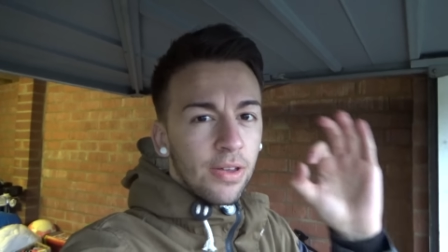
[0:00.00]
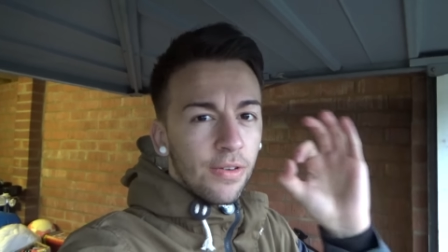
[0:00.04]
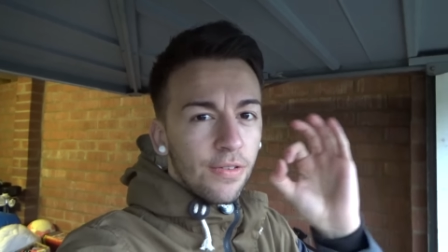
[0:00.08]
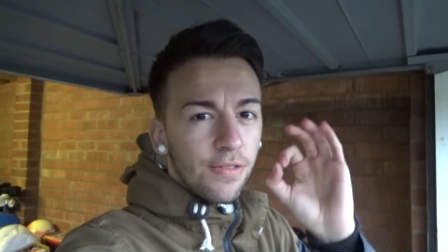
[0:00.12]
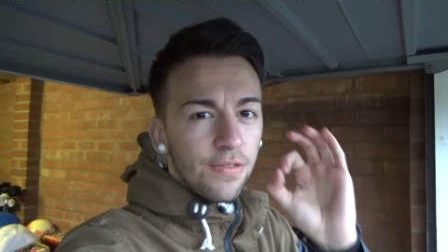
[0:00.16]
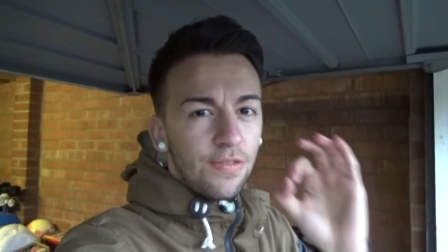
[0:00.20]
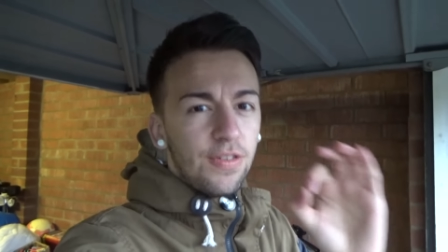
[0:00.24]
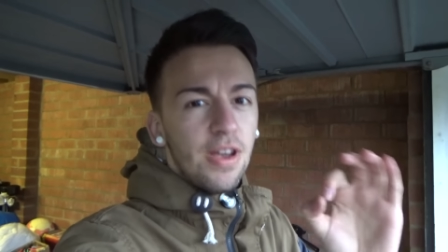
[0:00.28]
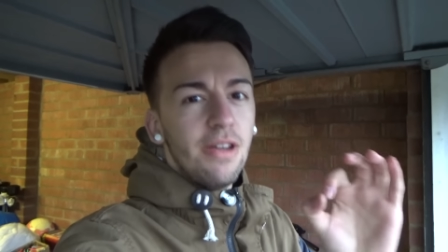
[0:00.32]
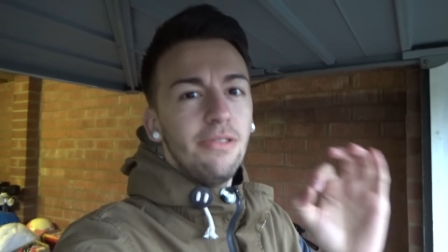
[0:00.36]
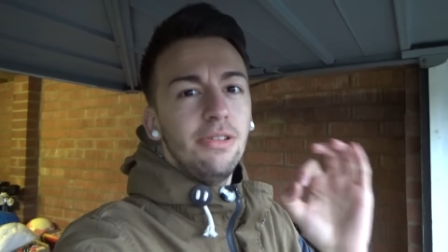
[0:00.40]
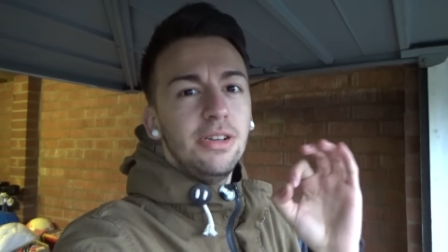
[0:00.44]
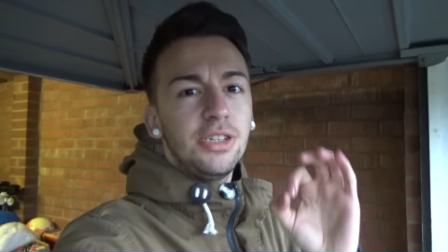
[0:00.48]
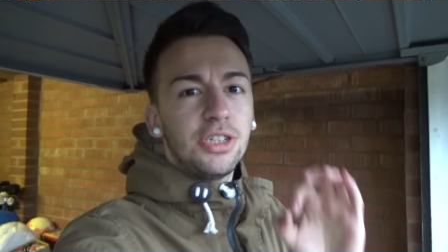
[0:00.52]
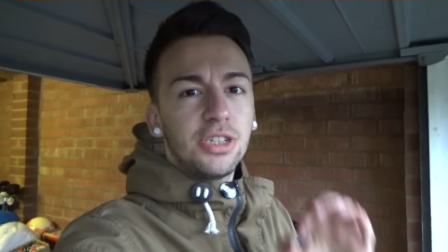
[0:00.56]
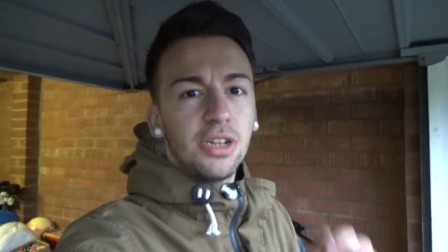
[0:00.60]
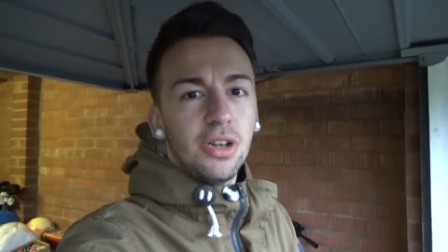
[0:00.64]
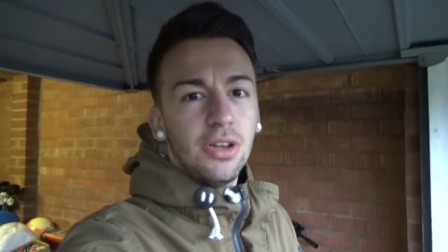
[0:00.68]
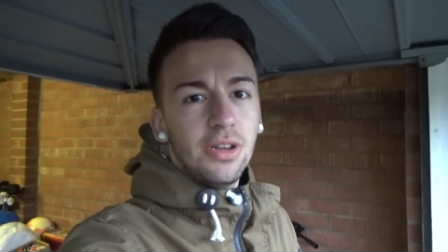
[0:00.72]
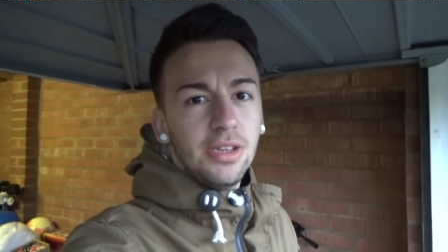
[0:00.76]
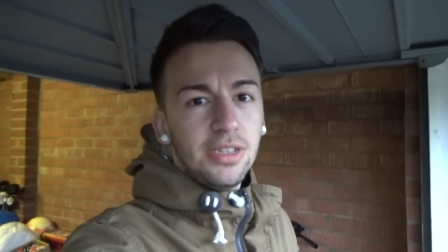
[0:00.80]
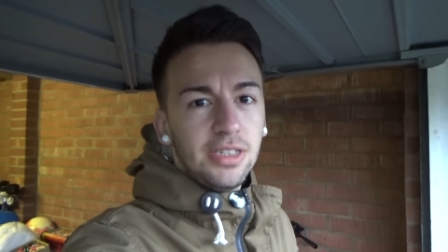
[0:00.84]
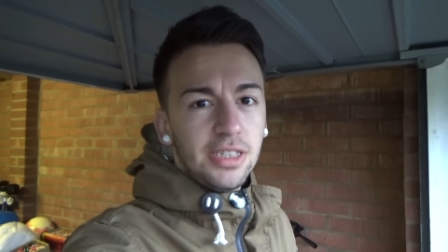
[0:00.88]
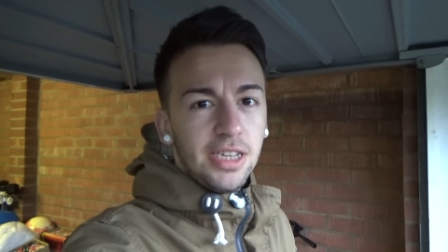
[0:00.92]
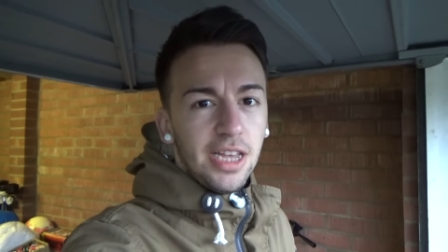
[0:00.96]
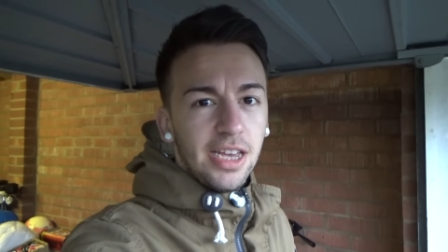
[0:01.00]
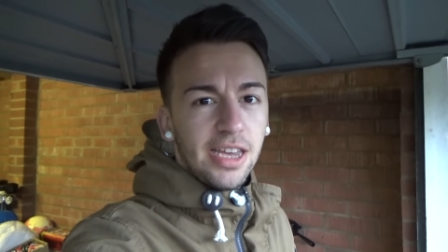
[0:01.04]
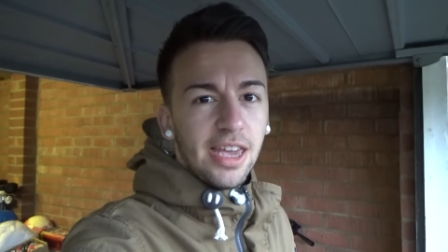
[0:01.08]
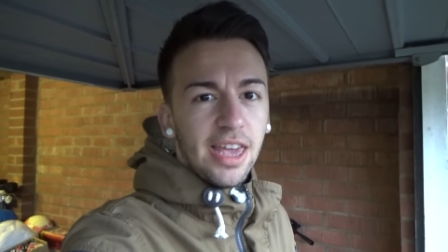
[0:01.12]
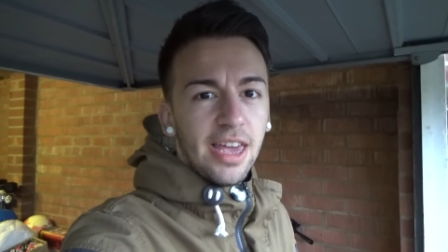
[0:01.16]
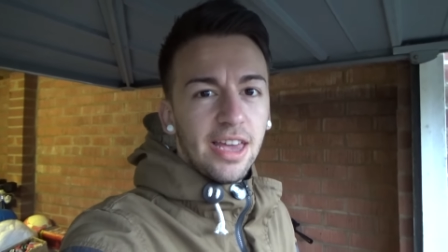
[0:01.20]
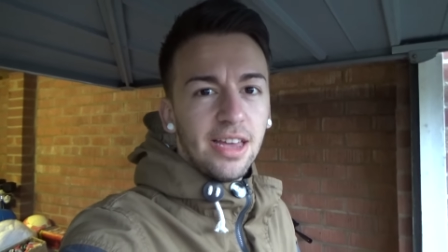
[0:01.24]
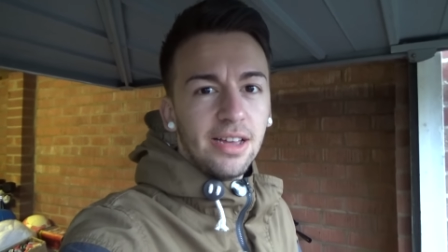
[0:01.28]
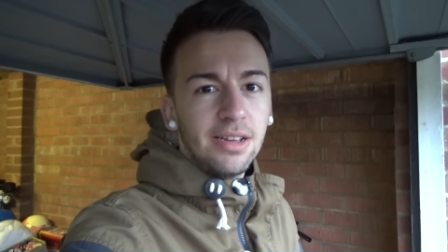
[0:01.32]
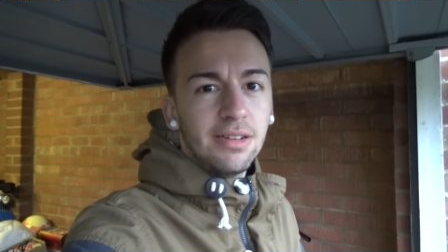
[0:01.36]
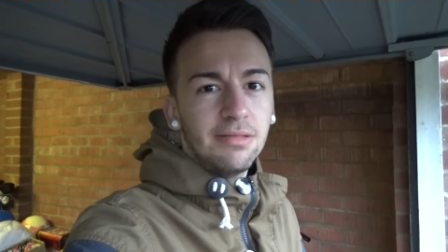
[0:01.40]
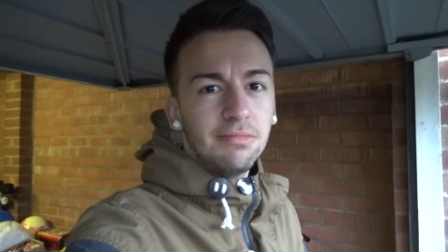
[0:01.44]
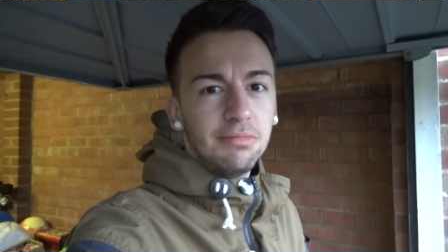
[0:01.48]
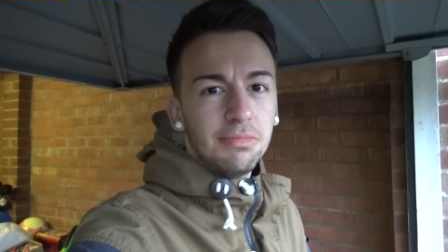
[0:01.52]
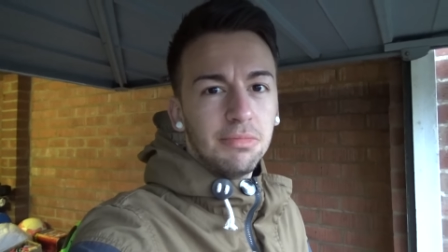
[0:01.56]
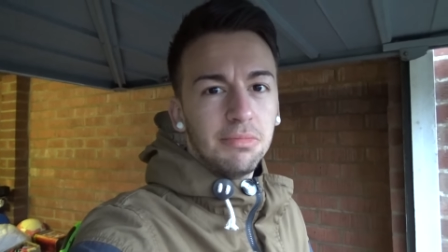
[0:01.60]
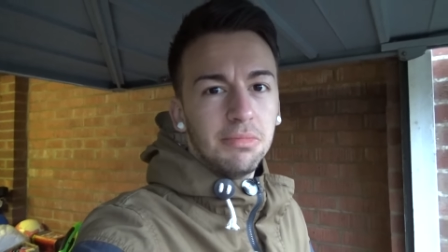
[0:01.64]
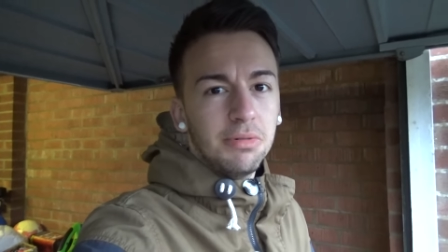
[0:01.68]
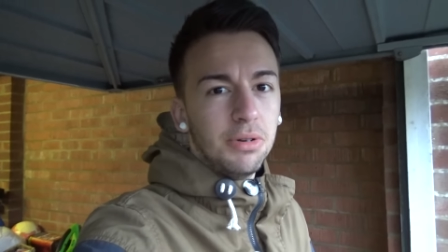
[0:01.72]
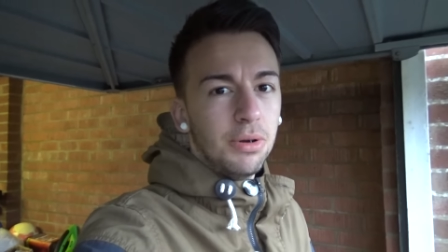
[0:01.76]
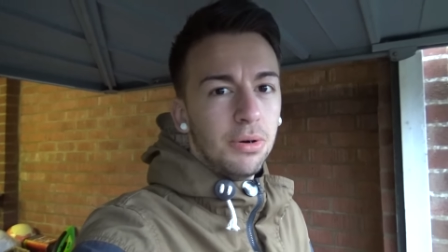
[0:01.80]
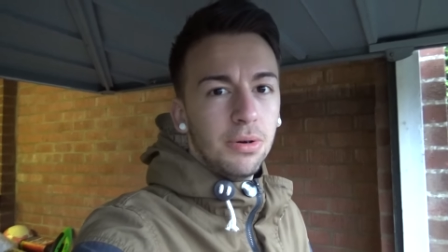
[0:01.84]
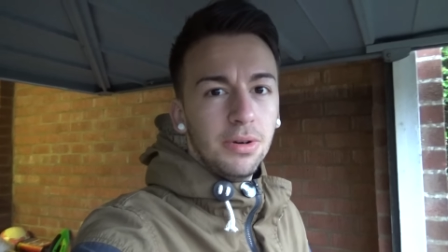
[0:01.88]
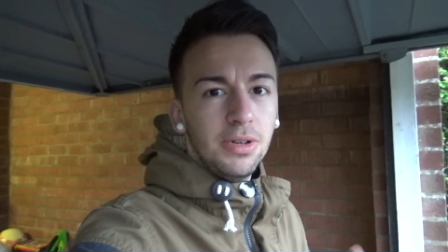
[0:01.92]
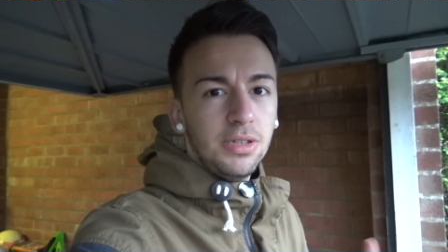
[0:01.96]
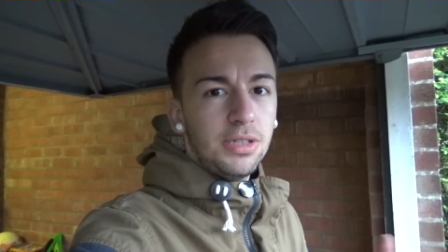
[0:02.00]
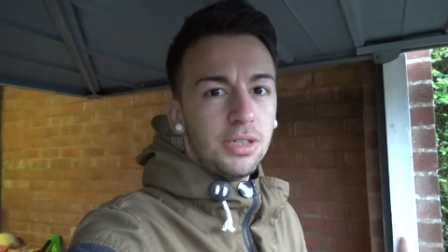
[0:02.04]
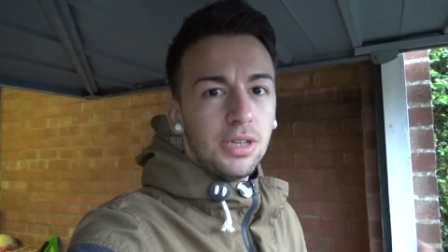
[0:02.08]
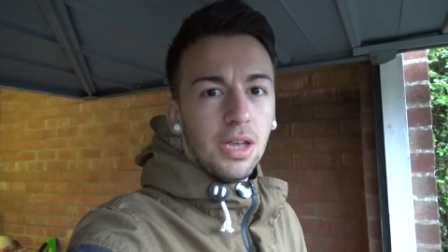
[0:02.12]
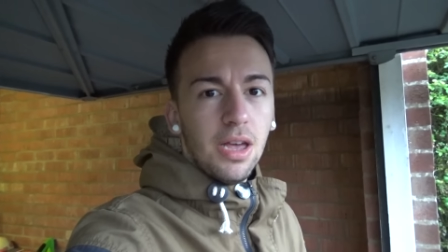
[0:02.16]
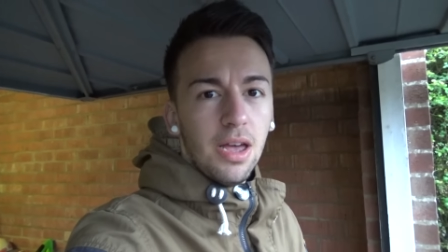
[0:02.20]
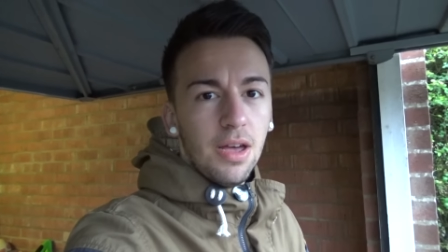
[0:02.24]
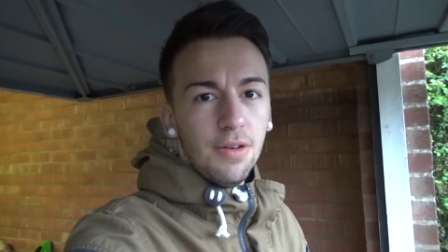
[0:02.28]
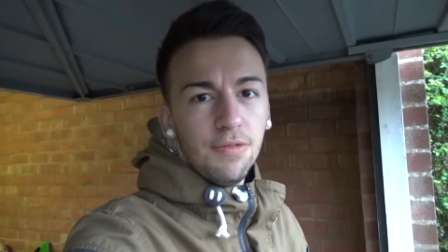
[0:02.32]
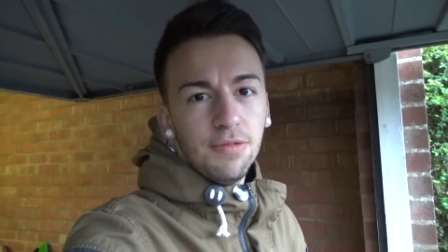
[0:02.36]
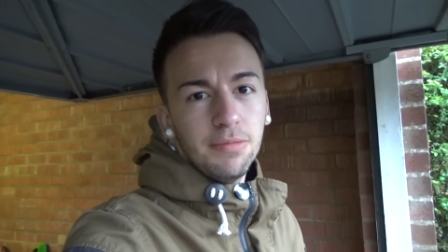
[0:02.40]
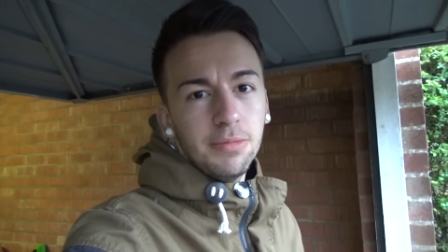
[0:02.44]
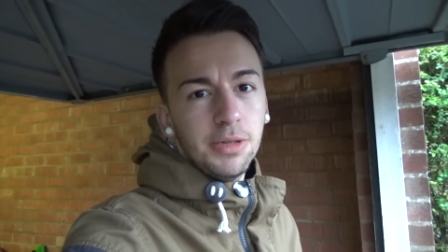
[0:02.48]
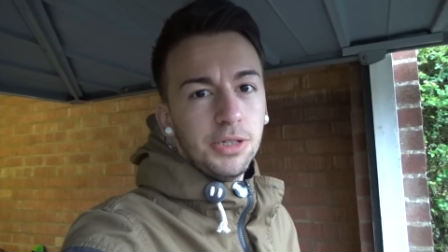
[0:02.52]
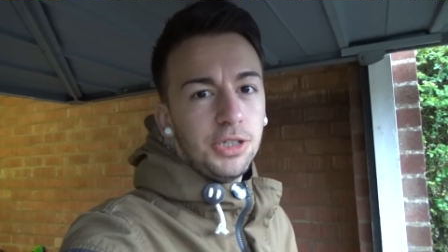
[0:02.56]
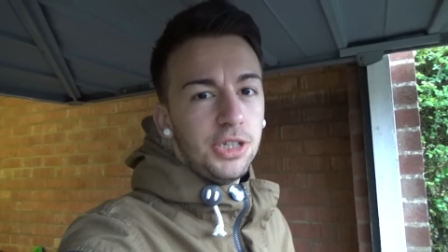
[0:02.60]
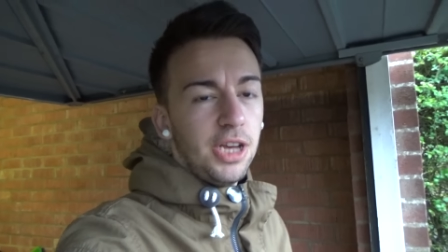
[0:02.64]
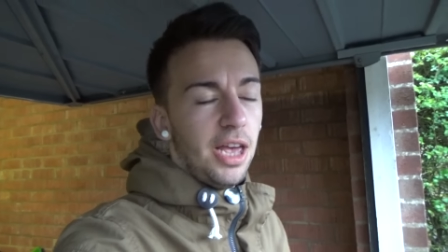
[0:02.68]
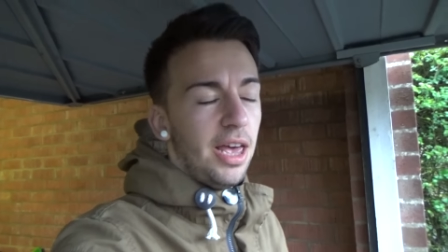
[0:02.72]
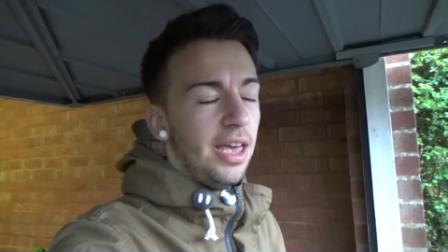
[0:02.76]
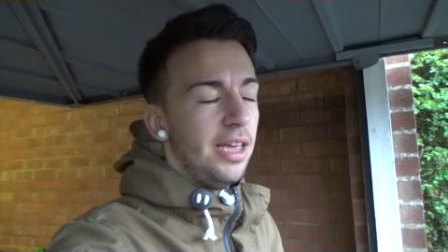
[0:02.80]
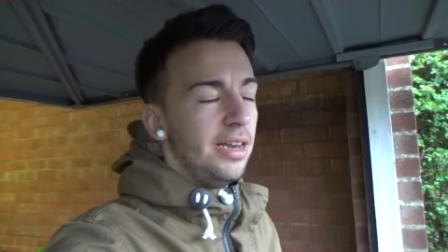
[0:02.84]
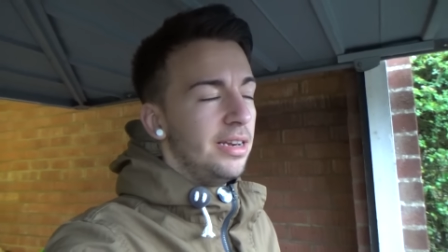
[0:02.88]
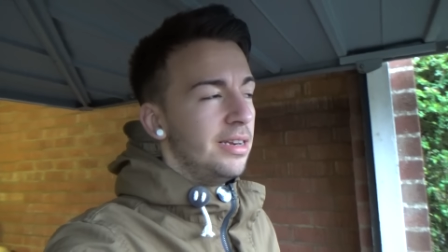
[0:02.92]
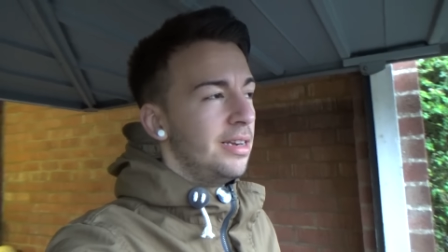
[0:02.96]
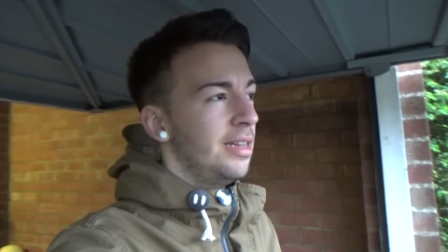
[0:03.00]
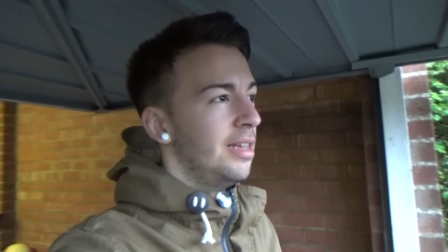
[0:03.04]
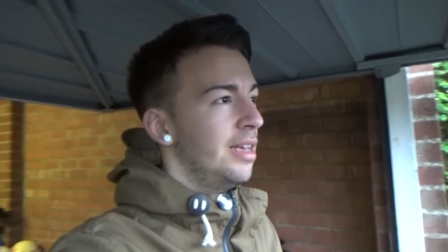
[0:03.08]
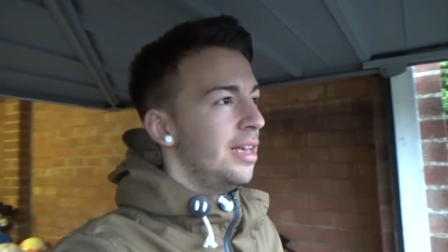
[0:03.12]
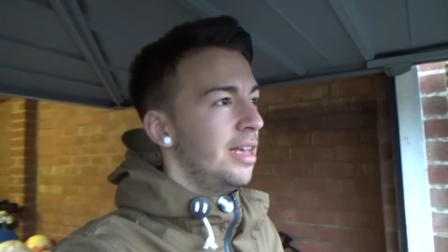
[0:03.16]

very slight ticking noise from the chain.